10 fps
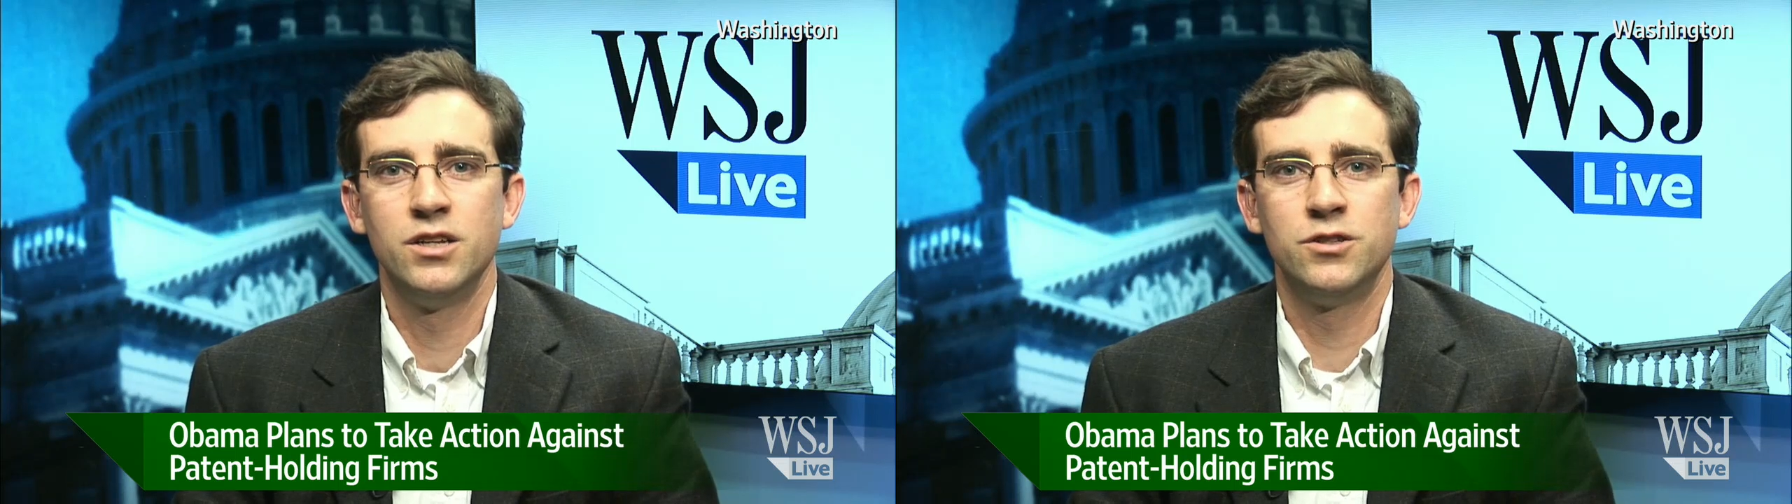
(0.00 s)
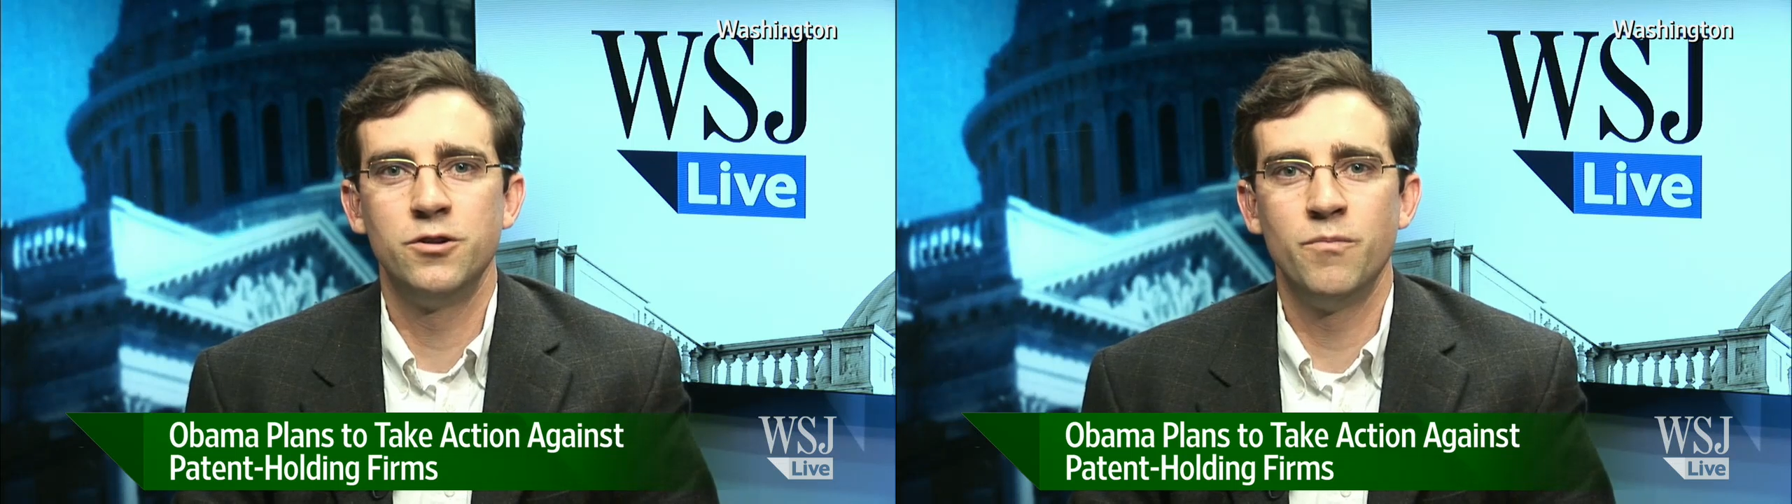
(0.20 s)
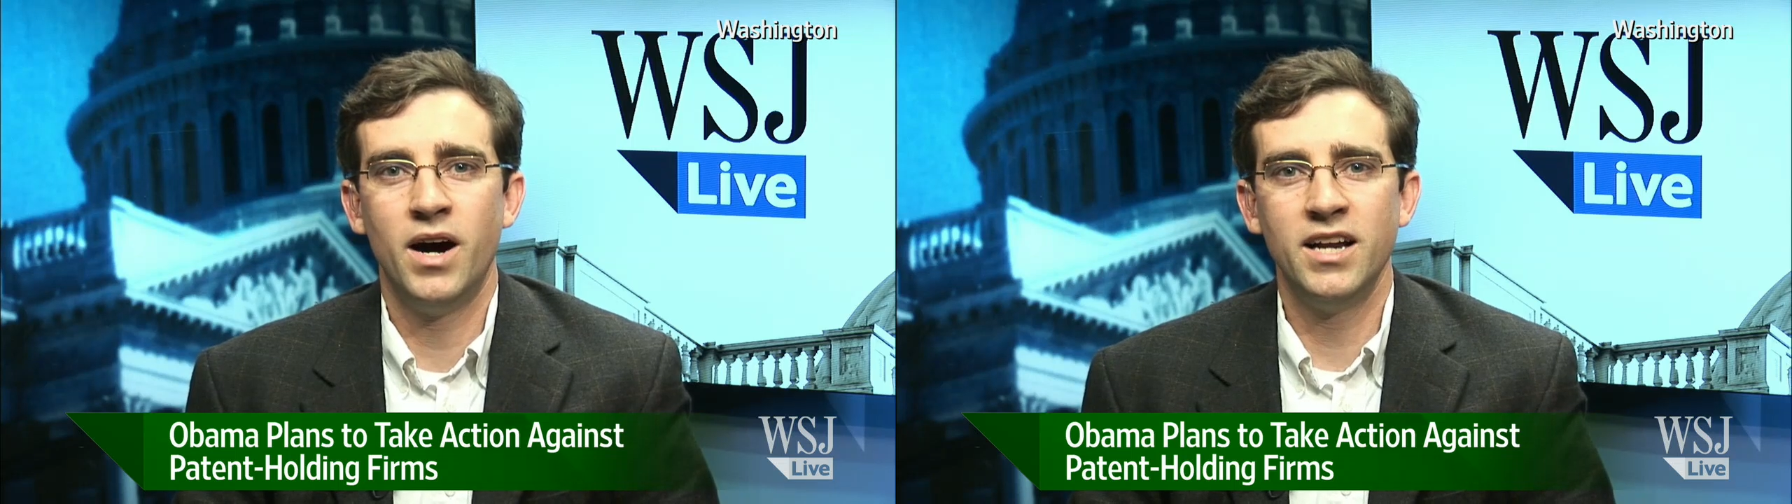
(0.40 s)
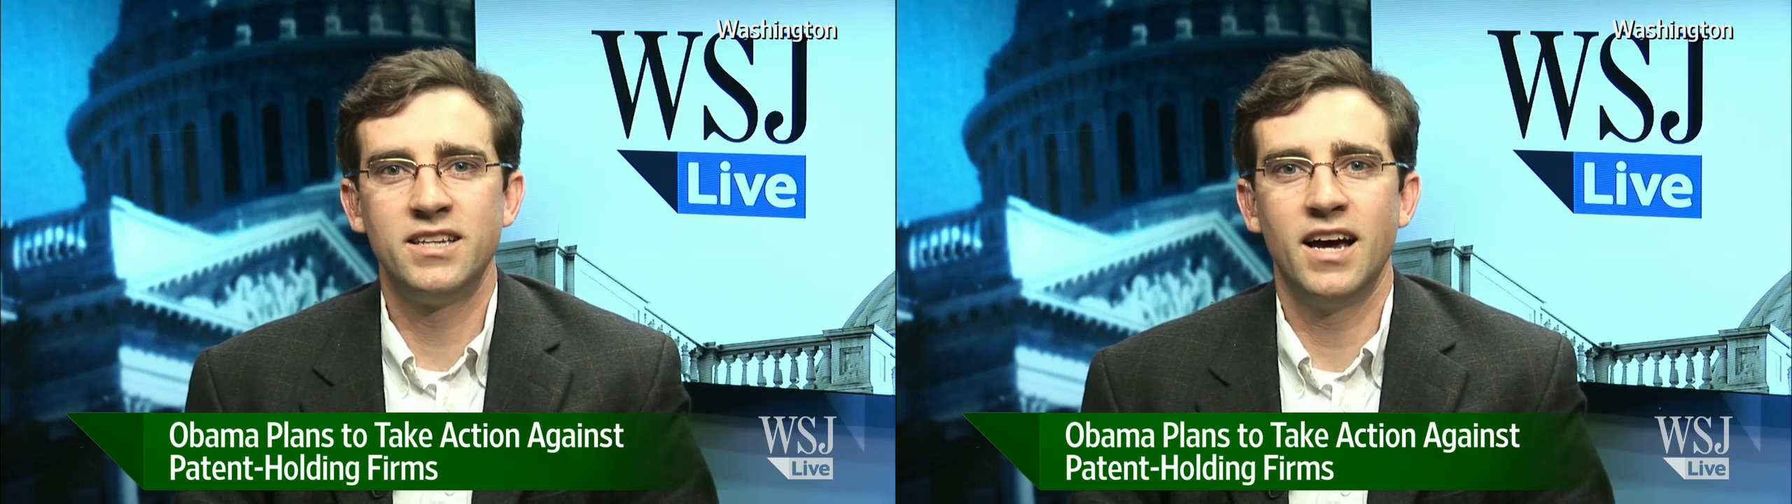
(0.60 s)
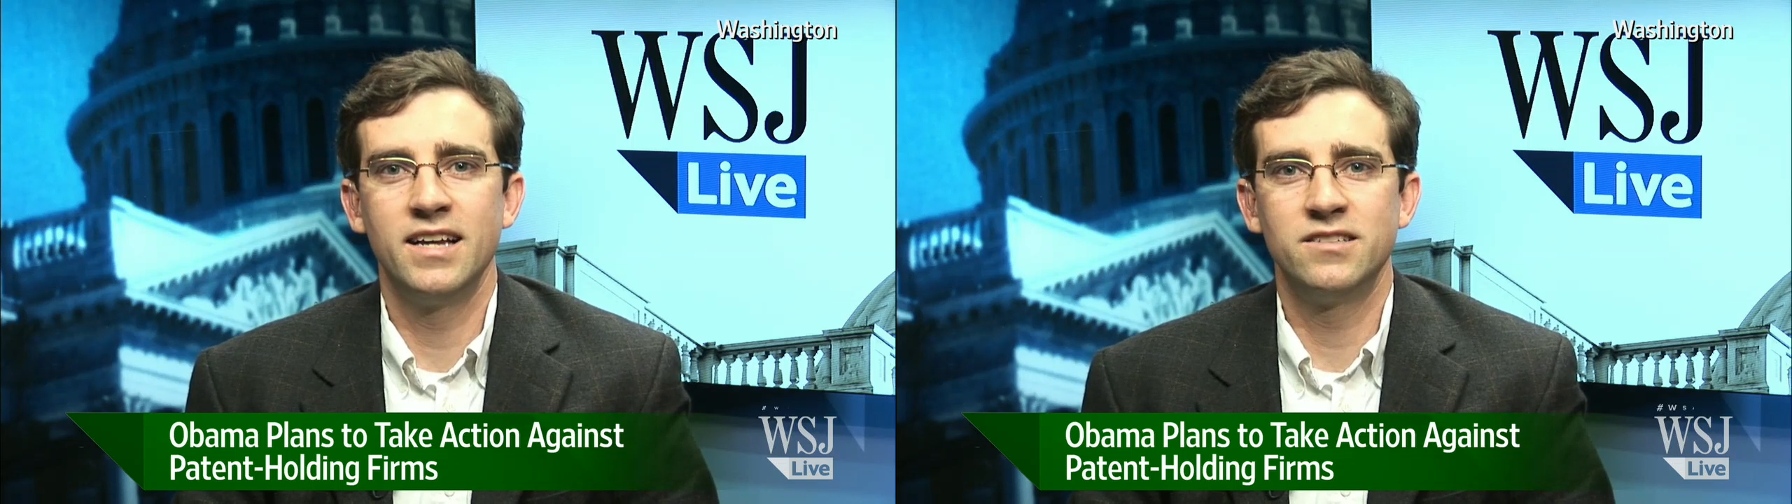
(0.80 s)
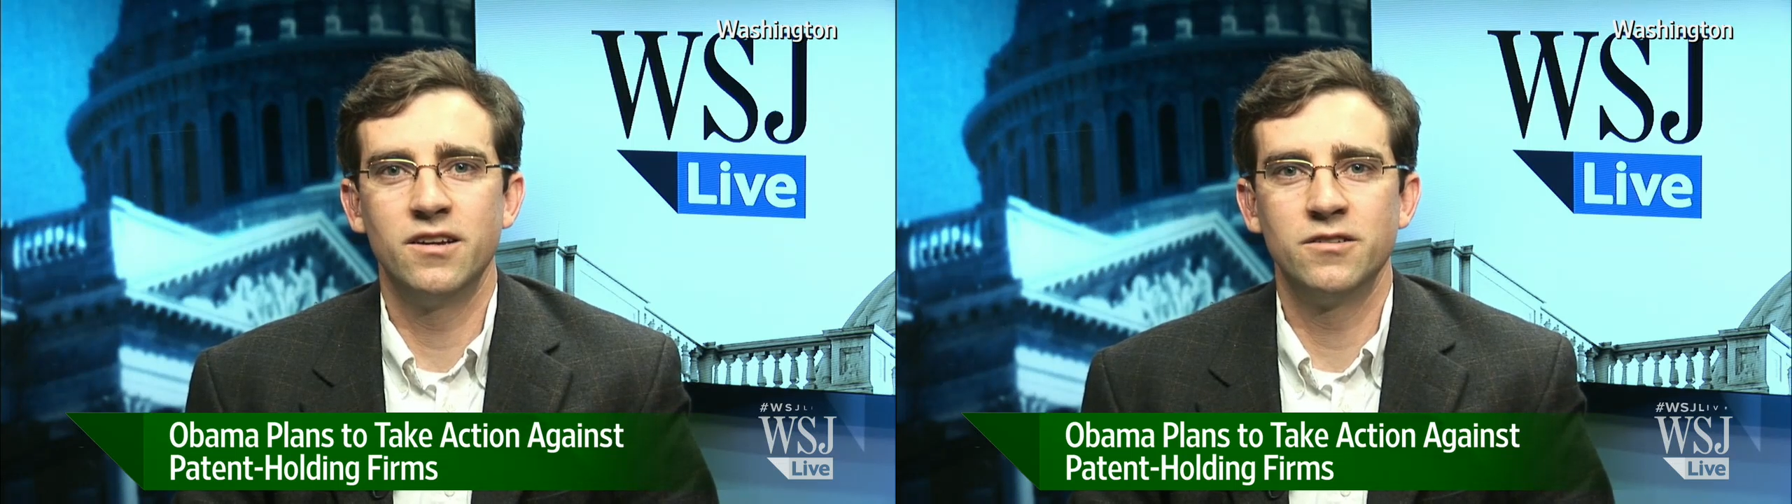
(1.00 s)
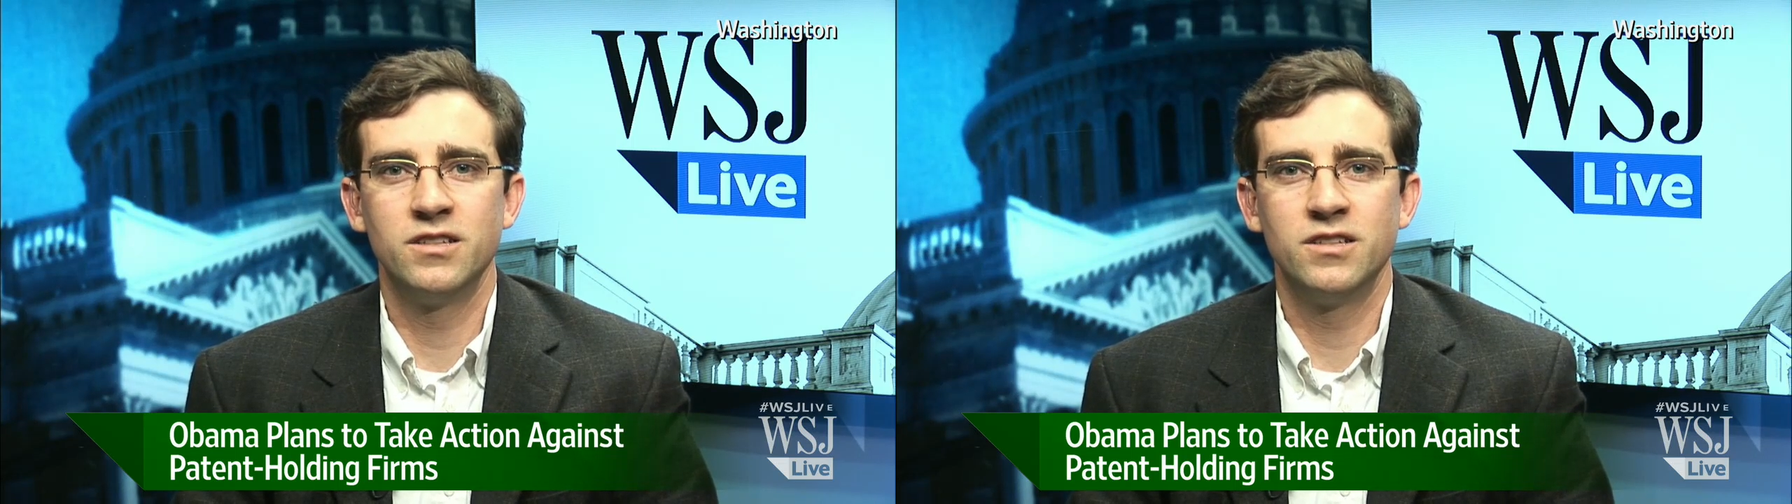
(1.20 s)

to monetize those.